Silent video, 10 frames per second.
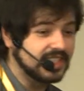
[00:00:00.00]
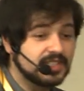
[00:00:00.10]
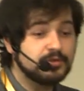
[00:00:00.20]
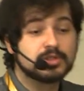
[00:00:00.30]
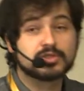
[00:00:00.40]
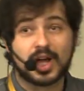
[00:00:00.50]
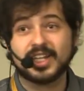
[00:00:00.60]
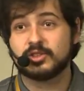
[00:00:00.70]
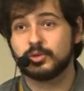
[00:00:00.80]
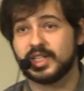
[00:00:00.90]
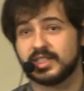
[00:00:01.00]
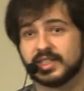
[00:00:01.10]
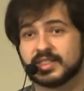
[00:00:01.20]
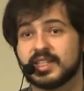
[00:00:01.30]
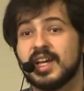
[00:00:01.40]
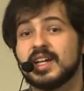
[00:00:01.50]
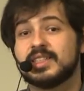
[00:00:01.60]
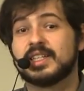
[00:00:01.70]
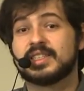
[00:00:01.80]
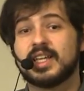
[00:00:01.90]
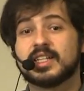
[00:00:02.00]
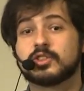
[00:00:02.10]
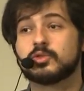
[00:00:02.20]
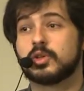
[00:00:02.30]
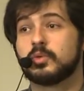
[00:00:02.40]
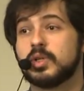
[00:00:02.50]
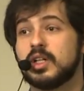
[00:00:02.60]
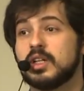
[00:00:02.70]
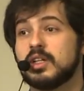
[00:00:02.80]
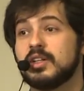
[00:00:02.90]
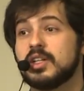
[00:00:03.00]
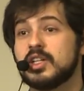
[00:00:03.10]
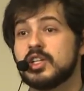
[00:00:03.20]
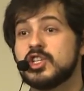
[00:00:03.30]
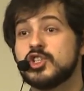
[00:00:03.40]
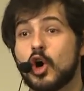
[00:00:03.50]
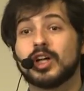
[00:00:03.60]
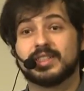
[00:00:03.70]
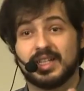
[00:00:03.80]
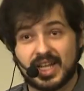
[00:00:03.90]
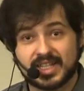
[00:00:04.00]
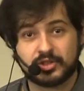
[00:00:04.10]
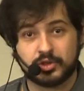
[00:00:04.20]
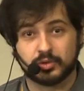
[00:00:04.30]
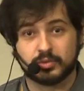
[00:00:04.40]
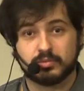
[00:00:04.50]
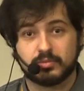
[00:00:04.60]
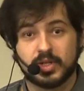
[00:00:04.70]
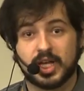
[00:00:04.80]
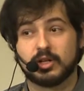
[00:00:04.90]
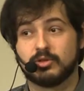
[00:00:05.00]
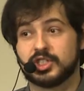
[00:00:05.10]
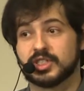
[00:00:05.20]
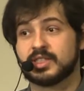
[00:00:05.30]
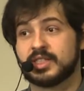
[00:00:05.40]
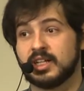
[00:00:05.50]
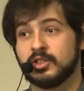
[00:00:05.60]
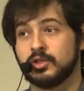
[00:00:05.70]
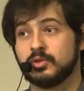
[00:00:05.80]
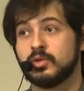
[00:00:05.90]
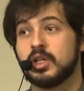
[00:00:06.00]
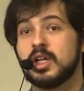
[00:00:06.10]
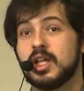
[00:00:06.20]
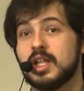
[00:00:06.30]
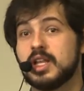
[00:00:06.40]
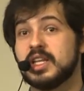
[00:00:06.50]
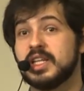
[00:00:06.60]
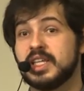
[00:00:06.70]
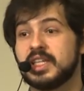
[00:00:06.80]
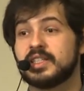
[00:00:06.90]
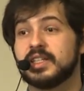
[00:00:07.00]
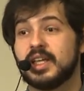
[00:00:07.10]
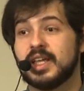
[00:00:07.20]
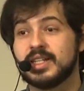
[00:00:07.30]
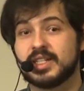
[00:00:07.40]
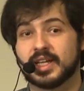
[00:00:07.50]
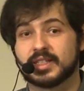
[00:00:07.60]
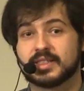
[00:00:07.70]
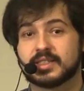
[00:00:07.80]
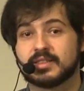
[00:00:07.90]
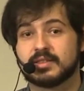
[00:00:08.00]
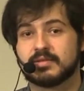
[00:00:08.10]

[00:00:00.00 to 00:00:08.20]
because if you try doing this, the data store will not let you. It'll just tell you, need index.